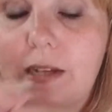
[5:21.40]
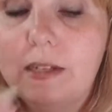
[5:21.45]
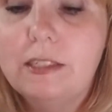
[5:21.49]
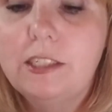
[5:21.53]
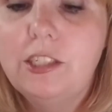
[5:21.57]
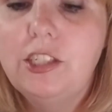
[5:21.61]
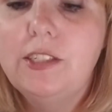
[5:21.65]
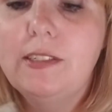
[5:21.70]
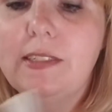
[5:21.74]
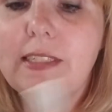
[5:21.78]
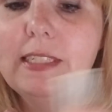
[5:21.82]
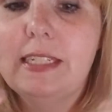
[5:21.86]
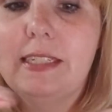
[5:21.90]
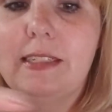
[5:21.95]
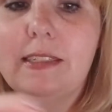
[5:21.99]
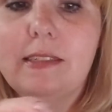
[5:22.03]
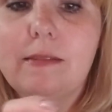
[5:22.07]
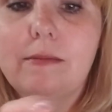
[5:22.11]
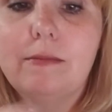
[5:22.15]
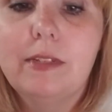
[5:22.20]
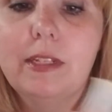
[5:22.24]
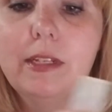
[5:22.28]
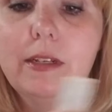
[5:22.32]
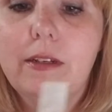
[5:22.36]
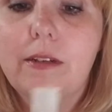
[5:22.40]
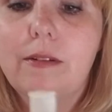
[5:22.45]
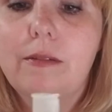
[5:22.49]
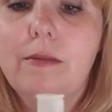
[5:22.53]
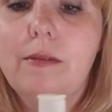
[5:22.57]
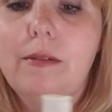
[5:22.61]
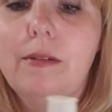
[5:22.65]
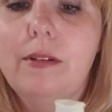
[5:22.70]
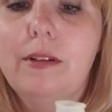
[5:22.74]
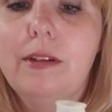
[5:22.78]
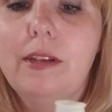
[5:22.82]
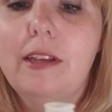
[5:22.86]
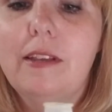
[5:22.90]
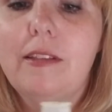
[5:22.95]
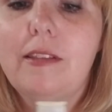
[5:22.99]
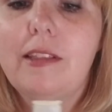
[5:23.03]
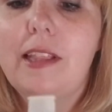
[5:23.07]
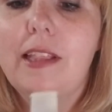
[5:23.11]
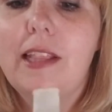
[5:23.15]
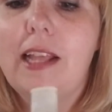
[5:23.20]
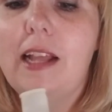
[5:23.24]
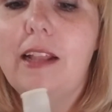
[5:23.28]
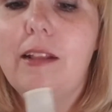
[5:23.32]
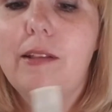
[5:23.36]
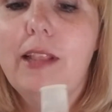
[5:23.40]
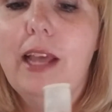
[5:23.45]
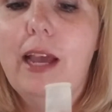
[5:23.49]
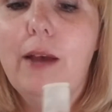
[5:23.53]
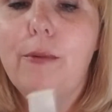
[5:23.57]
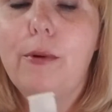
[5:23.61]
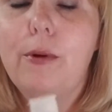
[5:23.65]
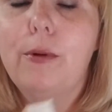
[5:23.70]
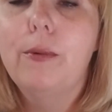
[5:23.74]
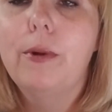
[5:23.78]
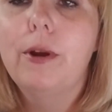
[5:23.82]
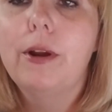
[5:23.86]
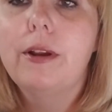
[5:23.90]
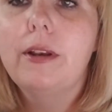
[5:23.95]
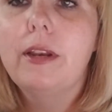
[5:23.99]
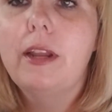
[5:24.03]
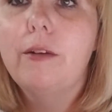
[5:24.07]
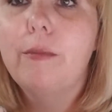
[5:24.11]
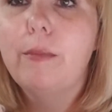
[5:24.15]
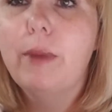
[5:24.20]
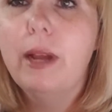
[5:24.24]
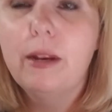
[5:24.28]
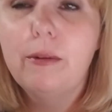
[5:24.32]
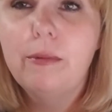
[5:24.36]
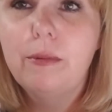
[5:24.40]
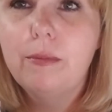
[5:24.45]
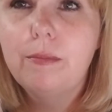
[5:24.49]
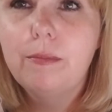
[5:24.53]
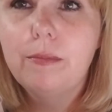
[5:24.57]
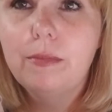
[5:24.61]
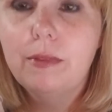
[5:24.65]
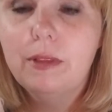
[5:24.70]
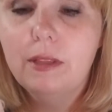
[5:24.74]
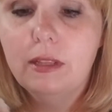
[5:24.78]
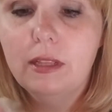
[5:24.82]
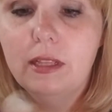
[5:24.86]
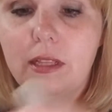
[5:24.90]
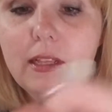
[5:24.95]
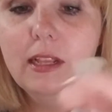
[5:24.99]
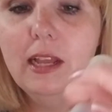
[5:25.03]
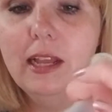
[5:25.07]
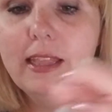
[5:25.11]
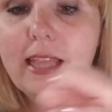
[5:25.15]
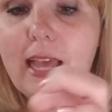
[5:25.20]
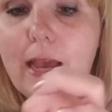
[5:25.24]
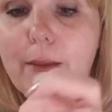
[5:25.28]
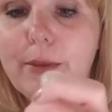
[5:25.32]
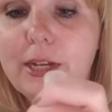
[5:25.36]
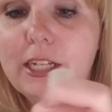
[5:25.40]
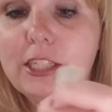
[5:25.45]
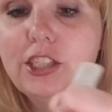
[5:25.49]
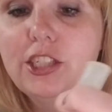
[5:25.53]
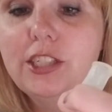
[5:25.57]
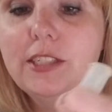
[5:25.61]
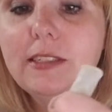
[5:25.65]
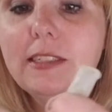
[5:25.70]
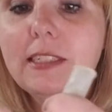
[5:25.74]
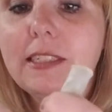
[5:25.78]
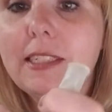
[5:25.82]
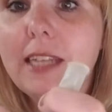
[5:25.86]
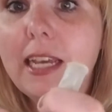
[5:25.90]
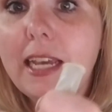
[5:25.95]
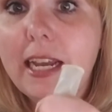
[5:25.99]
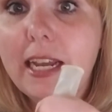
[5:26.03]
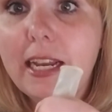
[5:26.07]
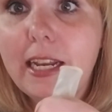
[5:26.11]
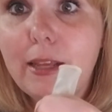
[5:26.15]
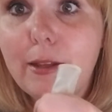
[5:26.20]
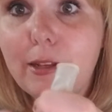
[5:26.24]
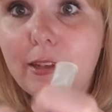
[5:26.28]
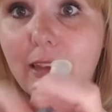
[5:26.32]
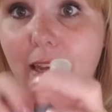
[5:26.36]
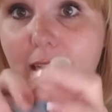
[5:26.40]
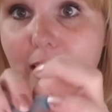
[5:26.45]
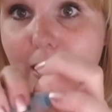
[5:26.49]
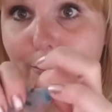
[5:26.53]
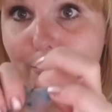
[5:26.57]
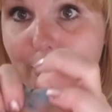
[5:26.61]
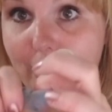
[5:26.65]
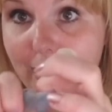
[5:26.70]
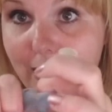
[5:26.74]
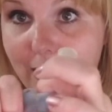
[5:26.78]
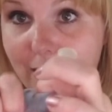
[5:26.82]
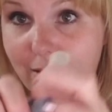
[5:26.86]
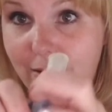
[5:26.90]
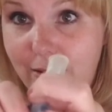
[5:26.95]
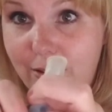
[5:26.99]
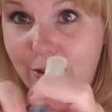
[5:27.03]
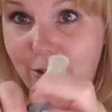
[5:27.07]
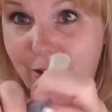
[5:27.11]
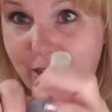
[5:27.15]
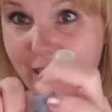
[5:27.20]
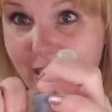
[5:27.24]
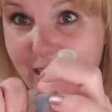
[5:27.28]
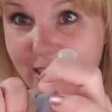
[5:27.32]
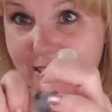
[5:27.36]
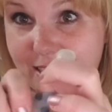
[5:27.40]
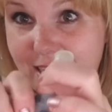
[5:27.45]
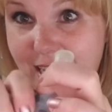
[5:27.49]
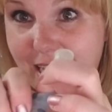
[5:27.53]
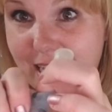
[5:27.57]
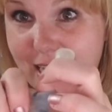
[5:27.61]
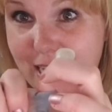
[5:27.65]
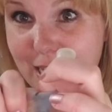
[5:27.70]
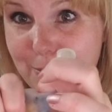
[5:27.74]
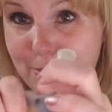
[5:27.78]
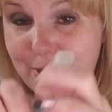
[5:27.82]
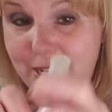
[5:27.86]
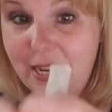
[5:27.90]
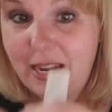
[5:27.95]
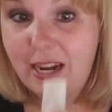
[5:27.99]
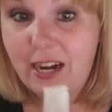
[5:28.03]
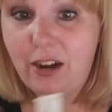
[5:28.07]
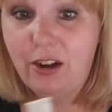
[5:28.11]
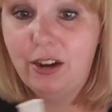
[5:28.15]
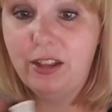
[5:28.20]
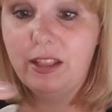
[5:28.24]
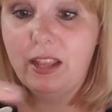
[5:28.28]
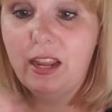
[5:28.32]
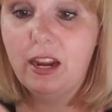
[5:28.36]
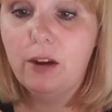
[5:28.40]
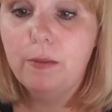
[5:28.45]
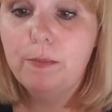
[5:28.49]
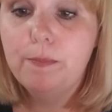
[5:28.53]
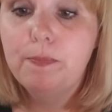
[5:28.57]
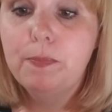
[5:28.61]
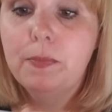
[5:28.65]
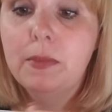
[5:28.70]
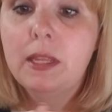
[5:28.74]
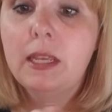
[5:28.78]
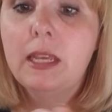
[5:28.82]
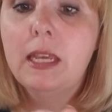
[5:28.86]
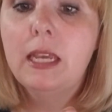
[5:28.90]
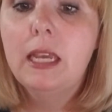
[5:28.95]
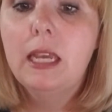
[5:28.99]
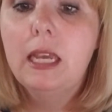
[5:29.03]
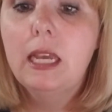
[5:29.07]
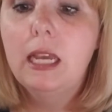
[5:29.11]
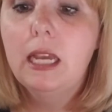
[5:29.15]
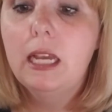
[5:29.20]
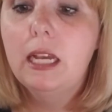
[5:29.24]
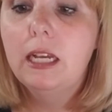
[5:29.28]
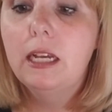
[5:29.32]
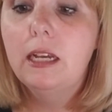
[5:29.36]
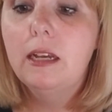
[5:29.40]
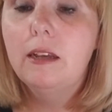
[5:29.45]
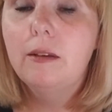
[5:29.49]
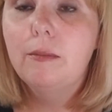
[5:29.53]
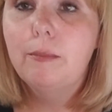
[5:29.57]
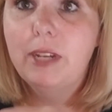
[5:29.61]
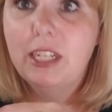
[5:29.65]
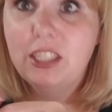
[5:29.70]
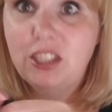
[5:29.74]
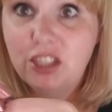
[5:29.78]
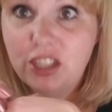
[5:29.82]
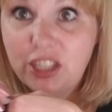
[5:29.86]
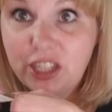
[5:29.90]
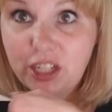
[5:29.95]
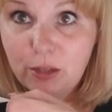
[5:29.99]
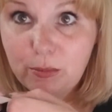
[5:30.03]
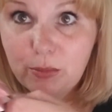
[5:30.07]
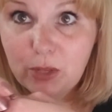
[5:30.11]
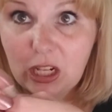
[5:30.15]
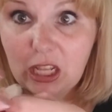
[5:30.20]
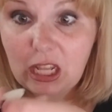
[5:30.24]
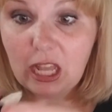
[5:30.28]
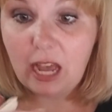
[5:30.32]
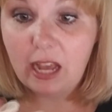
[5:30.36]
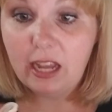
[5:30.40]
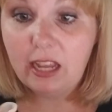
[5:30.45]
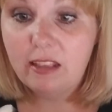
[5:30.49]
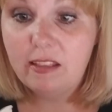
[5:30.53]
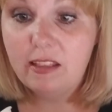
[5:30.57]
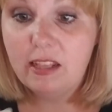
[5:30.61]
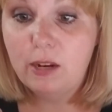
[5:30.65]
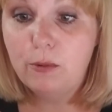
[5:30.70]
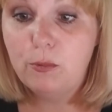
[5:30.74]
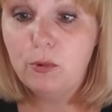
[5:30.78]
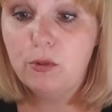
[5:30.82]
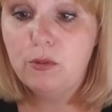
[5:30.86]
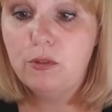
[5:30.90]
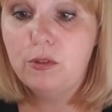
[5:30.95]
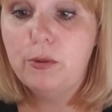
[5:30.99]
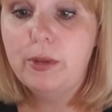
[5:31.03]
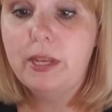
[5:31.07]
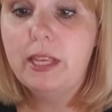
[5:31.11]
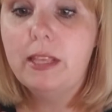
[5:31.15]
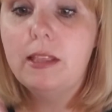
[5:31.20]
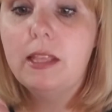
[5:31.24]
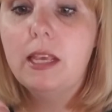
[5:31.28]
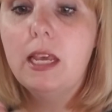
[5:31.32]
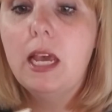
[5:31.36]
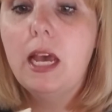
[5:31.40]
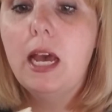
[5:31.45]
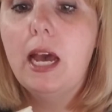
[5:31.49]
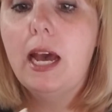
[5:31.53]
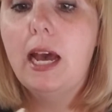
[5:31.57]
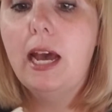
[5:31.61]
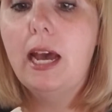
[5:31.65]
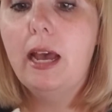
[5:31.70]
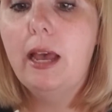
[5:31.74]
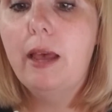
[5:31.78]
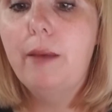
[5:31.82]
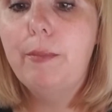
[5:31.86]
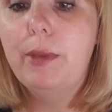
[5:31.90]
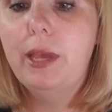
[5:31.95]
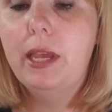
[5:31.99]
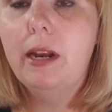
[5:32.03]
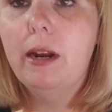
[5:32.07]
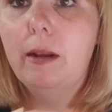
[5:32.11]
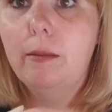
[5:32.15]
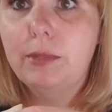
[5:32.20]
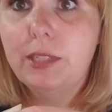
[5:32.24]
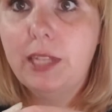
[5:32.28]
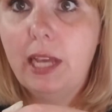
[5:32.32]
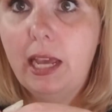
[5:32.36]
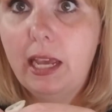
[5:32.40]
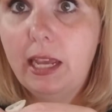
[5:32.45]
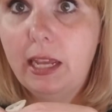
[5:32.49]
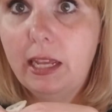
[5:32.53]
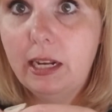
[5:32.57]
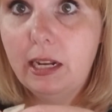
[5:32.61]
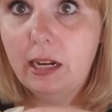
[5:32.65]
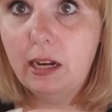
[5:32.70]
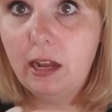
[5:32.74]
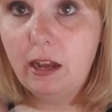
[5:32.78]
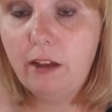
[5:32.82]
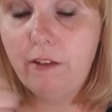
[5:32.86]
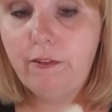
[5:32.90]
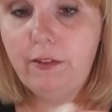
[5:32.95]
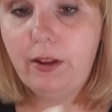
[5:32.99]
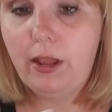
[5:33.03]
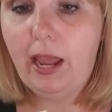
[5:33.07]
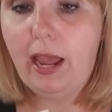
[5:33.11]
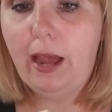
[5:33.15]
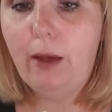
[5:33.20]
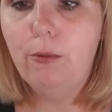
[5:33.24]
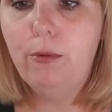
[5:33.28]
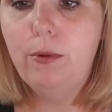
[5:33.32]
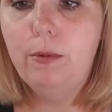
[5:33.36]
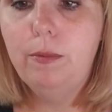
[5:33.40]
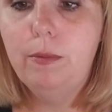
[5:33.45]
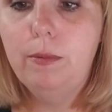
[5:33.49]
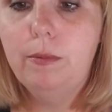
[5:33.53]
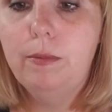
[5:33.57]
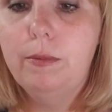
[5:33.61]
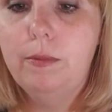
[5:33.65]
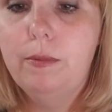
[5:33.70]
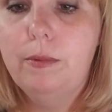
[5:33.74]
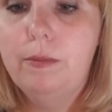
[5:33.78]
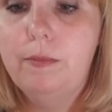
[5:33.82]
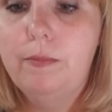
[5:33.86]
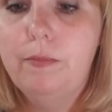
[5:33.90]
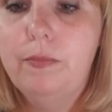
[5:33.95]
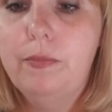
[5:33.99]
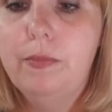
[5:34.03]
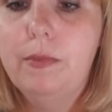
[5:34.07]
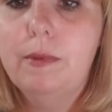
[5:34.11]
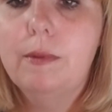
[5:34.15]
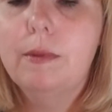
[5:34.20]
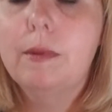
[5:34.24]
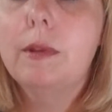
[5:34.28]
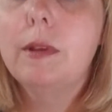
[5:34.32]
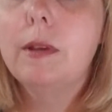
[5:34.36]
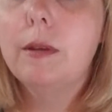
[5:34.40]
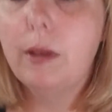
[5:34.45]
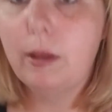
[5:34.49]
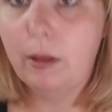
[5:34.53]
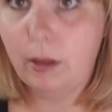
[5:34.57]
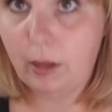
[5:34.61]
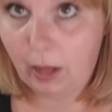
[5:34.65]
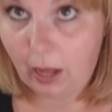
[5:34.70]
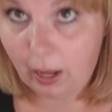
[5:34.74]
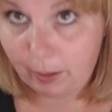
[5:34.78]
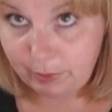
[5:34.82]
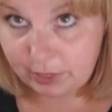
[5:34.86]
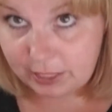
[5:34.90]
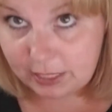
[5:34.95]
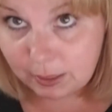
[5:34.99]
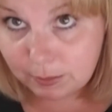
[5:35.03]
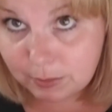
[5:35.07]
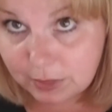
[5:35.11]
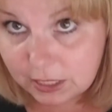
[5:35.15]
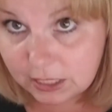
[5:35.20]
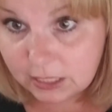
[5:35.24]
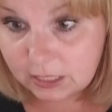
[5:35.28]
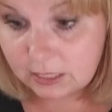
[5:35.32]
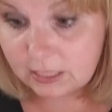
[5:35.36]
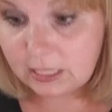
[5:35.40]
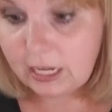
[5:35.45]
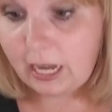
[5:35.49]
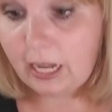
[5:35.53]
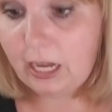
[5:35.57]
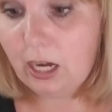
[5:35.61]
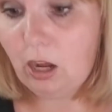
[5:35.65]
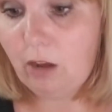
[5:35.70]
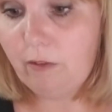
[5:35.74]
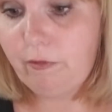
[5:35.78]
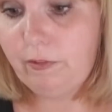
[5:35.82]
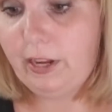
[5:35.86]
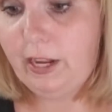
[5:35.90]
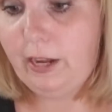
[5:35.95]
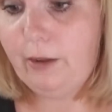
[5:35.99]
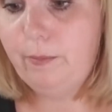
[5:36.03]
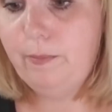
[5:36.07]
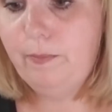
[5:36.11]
Just a, no, because then that, that won't work. Never mind. Not that much, just a tiny, tiny bit. So I got a tiny bit of air in there. Make sure you don't put a lot because then it won't squeeze. Um, and I'm tying it off, ow, I'm attempting to tie it off now.